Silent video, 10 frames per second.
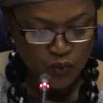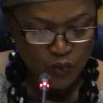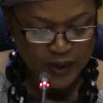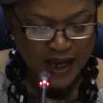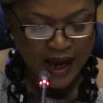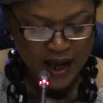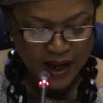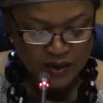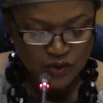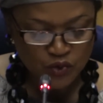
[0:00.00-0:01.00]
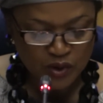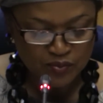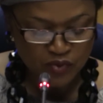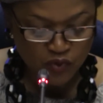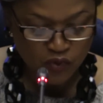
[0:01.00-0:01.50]
We are to
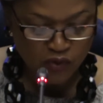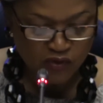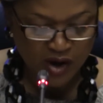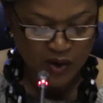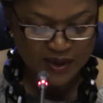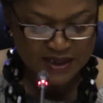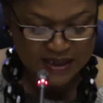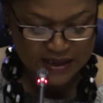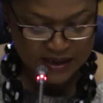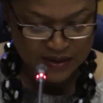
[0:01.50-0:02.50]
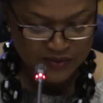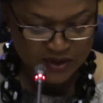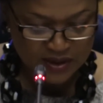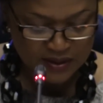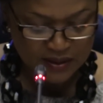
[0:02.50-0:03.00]
improve our
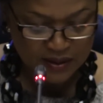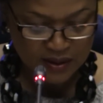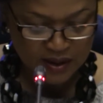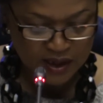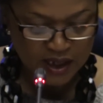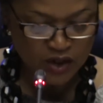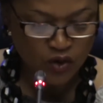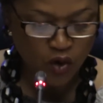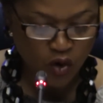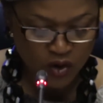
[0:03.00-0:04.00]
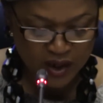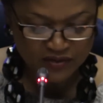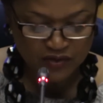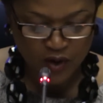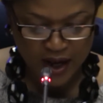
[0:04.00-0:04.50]
systems in order
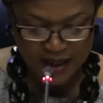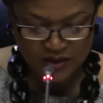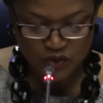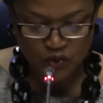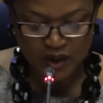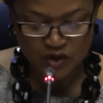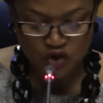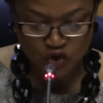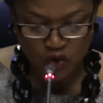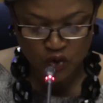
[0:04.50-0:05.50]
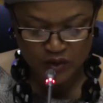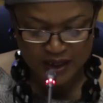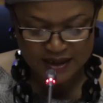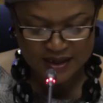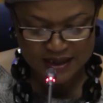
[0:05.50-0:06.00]
for us to ensure
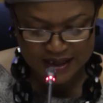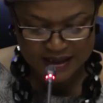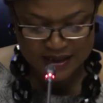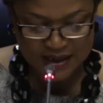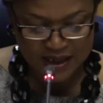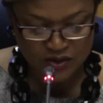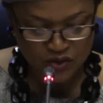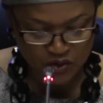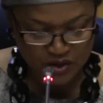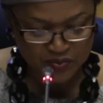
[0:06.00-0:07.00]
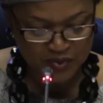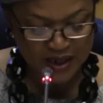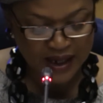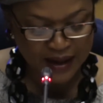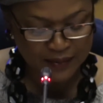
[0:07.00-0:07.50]
that this does not
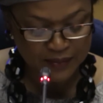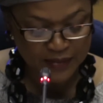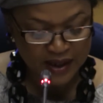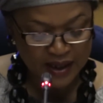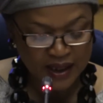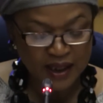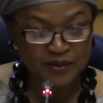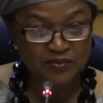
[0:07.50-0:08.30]
become a